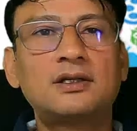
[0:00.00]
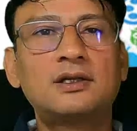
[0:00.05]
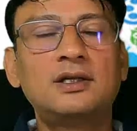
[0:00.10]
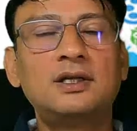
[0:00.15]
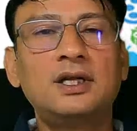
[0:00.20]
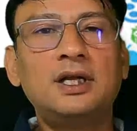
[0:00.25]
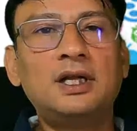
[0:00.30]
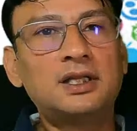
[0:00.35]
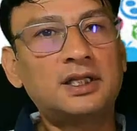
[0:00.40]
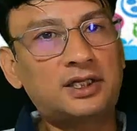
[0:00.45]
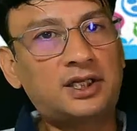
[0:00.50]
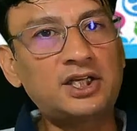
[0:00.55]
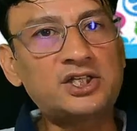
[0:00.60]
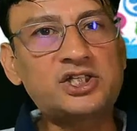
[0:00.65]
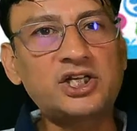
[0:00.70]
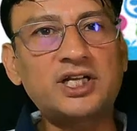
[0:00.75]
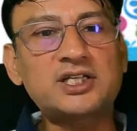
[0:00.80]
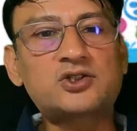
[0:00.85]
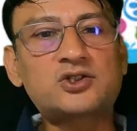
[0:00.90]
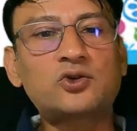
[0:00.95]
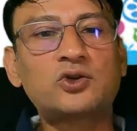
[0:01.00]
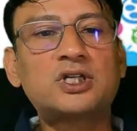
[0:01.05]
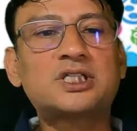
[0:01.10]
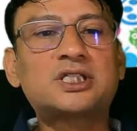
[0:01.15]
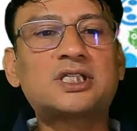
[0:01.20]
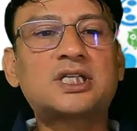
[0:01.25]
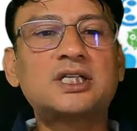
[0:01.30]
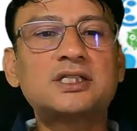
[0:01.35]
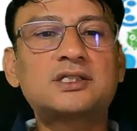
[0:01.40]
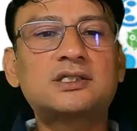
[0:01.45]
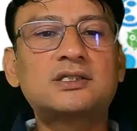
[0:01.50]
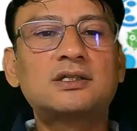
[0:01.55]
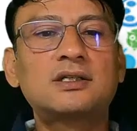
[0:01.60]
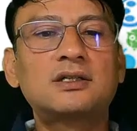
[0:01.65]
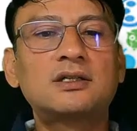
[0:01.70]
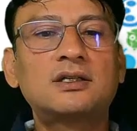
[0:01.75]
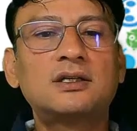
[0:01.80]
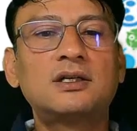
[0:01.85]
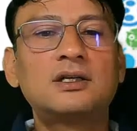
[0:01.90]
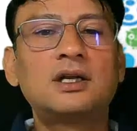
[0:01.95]
The teacher has to discuss
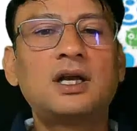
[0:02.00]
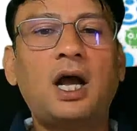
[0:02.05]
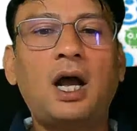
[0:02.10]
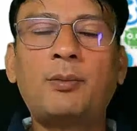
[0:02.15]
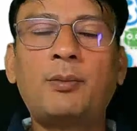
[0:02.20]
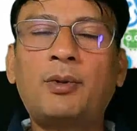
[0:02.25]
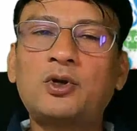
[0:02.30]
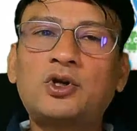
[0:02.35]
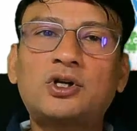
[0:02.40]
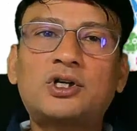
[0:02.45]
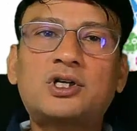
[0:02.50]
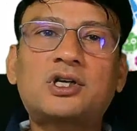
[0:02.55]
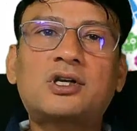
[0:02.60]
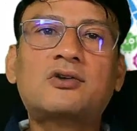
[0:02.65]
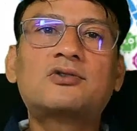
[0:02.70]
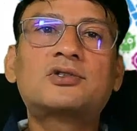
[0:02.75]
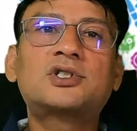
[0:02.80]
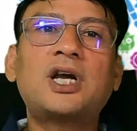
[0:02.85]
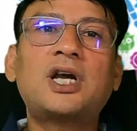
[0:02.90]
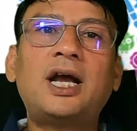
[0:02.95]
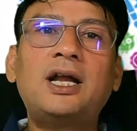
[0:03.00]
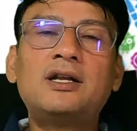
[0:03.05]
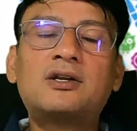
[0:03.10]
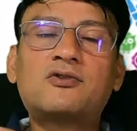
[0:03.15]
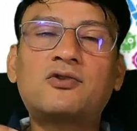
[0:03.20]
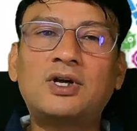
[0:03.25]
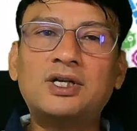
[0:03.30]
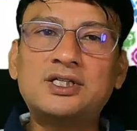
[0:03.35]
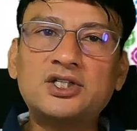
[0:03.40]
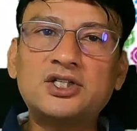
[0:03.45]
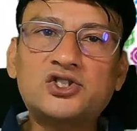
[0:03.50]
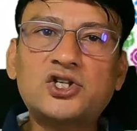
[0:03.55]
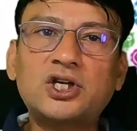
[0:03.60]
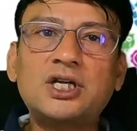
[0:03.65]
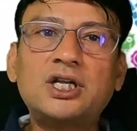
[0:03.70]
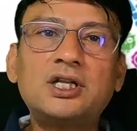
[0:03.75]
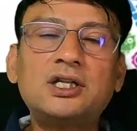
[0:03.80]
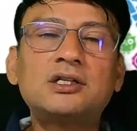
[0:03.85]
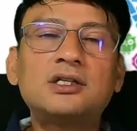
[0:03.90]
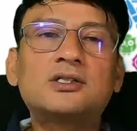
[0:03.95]
about the child transition
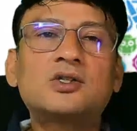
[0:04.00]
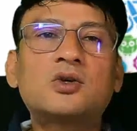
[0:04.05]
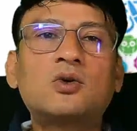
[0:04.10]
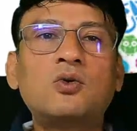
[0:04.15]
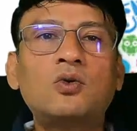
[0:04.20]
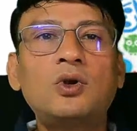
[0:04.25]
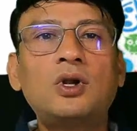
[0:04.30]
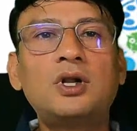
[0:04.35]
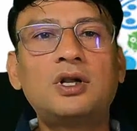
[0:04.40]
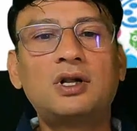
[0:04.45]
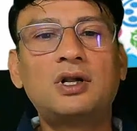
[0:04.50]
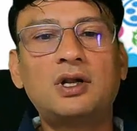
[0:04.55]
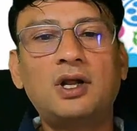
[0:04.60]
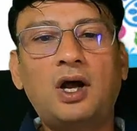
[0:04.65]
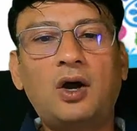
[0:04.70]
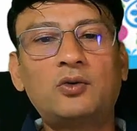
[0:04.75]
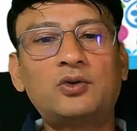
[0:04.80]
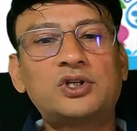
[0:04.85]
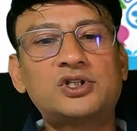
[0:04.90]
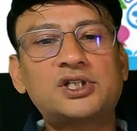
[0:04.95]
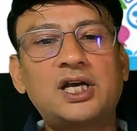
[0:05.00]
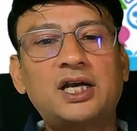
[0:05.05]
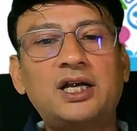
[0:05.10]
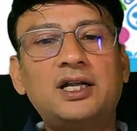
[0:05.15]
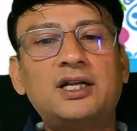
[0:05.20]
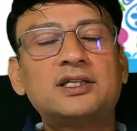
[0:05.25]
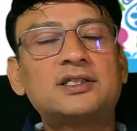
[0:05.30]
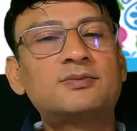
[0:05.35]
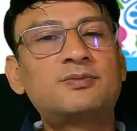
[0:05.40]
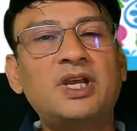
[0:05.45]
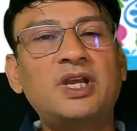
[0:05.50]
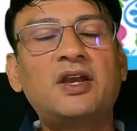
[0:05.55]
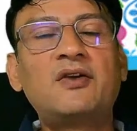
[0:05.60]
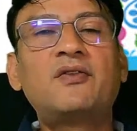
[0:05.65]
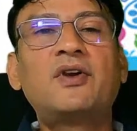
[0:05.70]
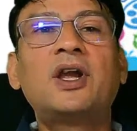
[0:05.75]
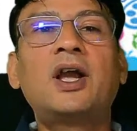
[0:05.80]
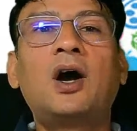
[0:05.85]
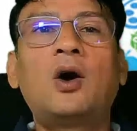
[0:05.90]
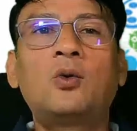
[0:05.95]
in the school, how the child is behaving,
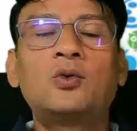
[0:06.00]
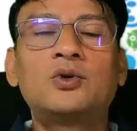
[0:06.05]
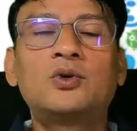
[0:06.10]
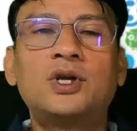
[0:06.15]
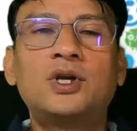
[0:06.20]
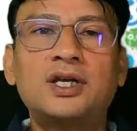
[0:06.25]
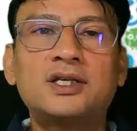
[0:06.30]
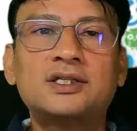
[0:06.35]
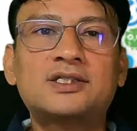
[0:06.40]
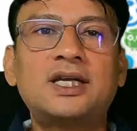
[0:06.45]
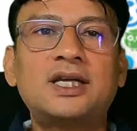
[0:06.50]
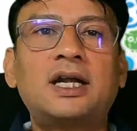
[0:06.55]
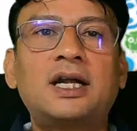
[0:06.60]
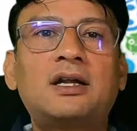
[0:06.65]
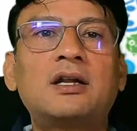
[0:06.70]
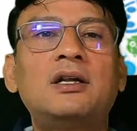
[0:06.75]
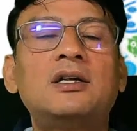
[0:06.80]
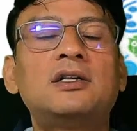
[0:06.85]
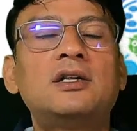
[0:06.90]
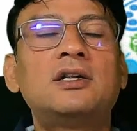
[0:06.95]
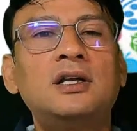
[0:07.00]
how he is settled,